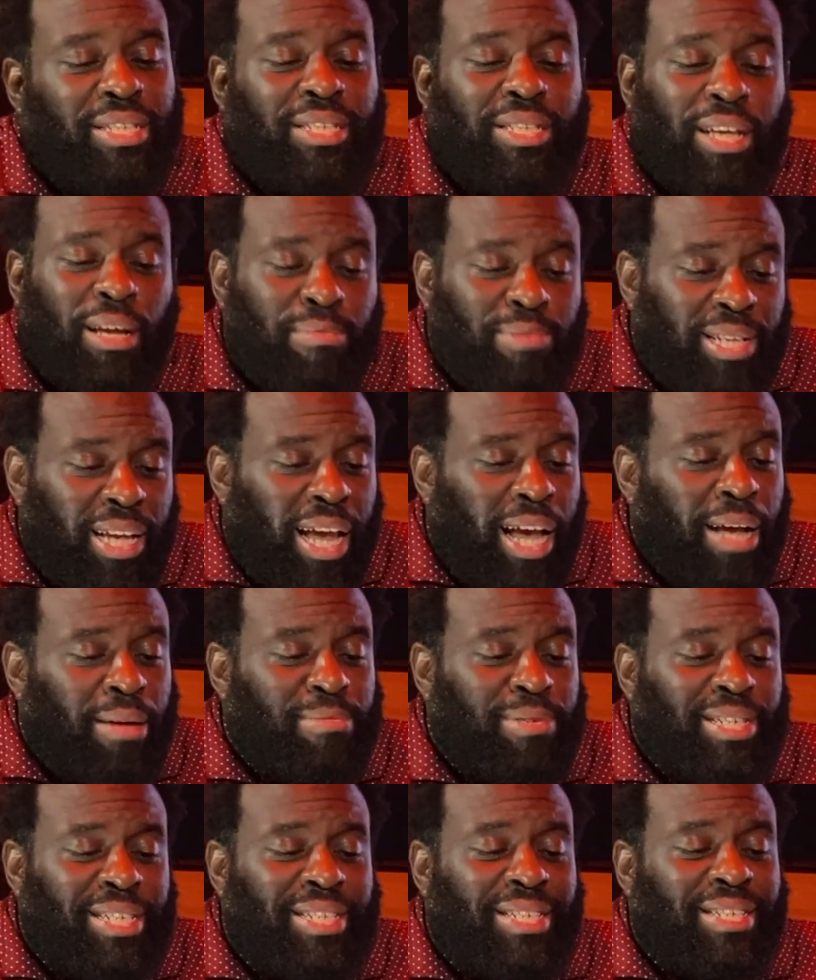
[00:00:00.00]

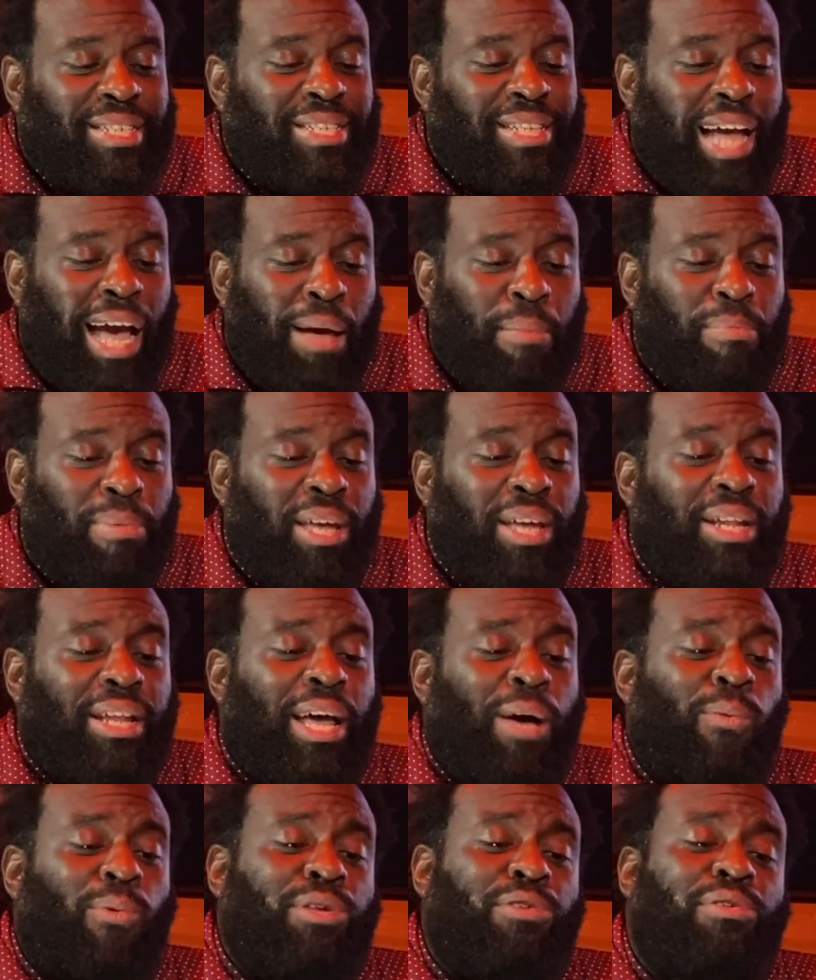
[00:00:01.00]
Sometimes it does not mean
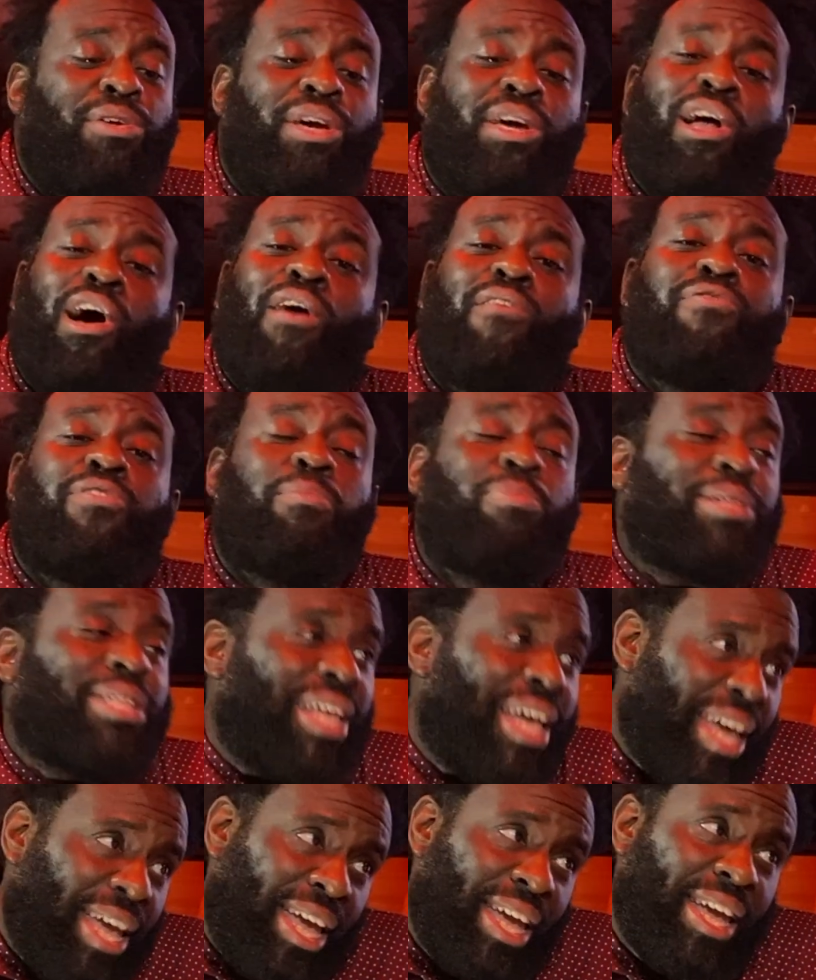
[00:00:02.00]
that when you get off the
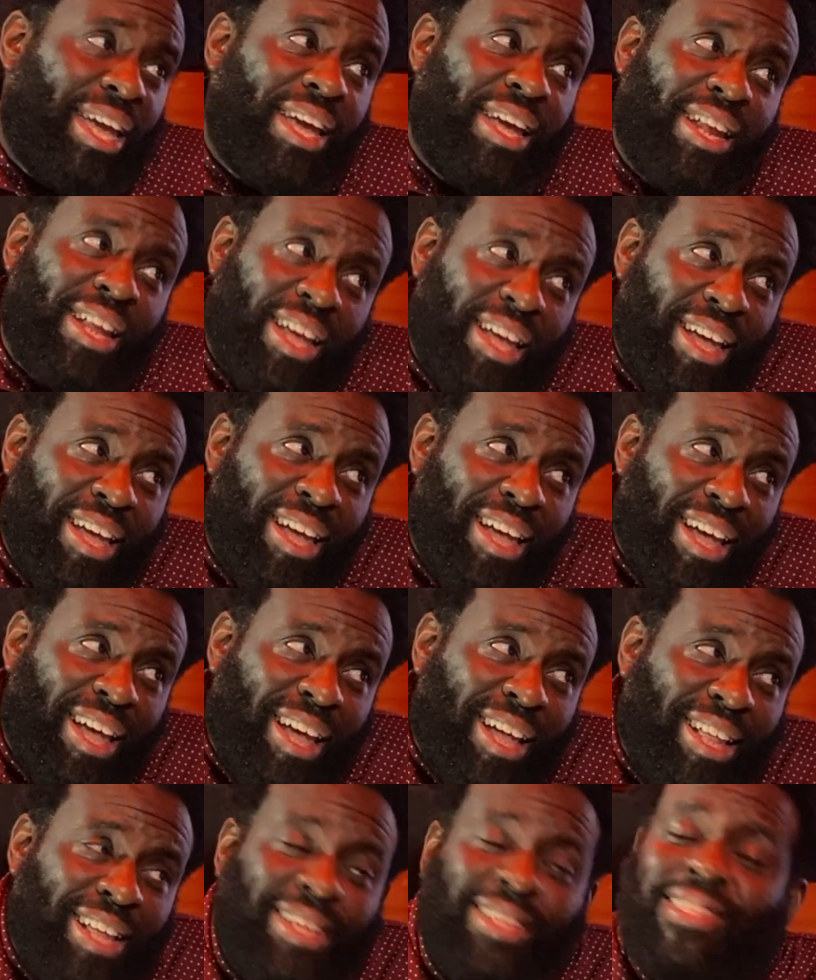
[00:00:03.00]
plane.
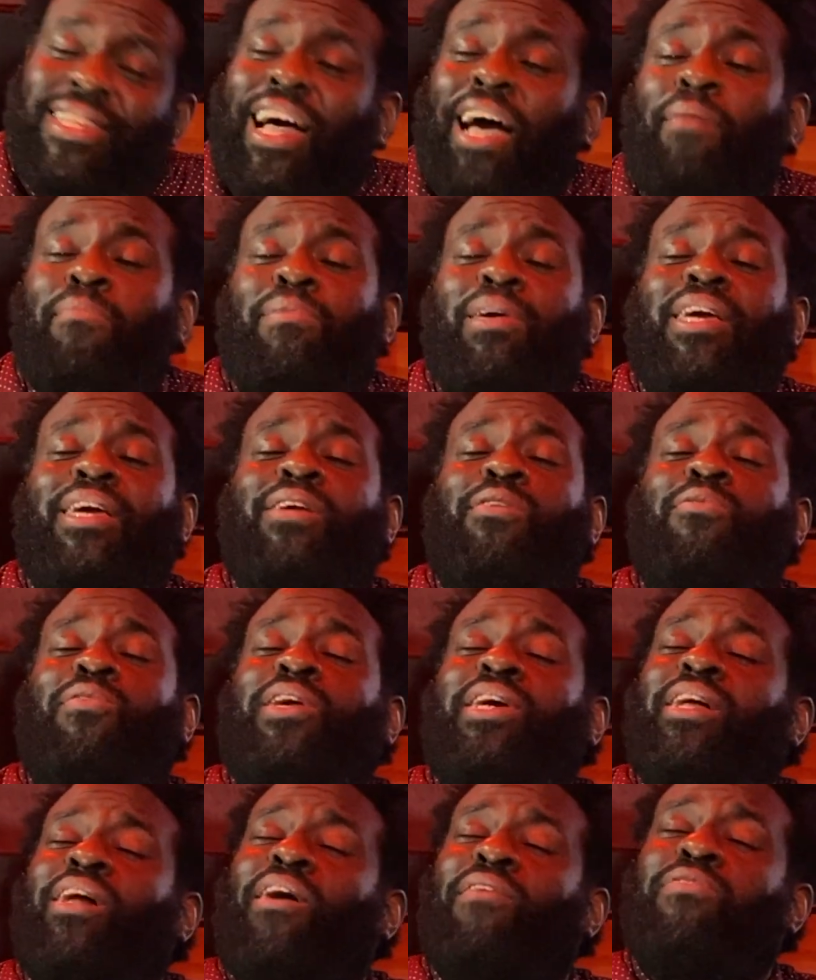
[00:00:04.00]
That does not mean you
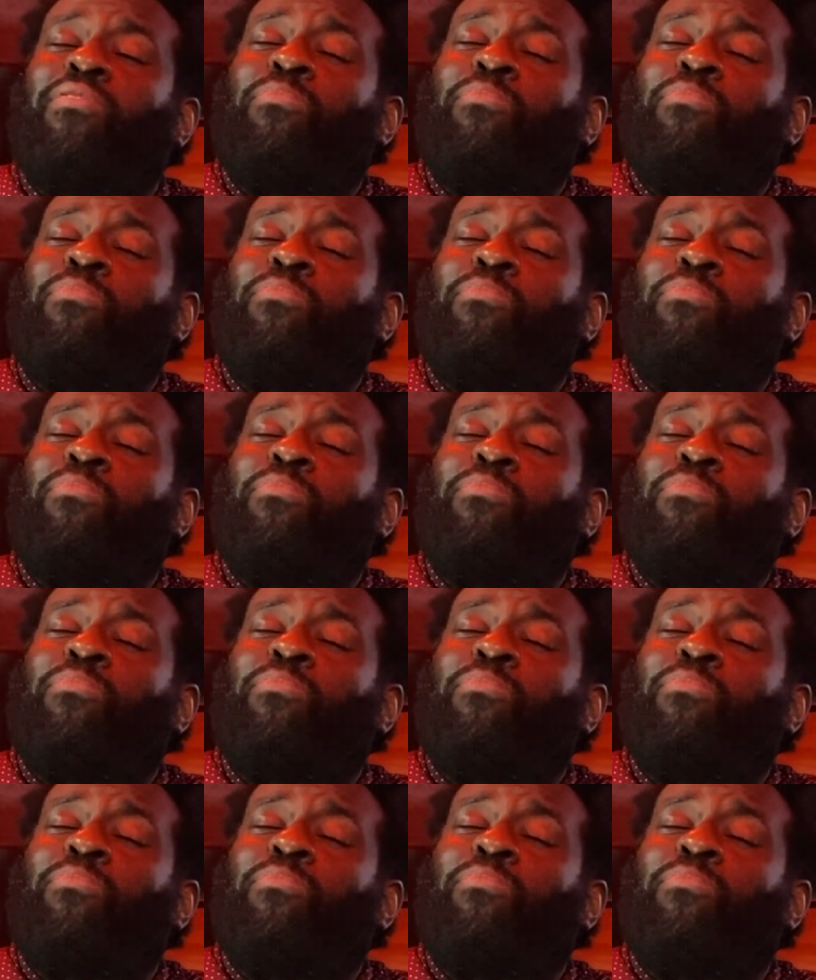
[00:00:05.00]
get off the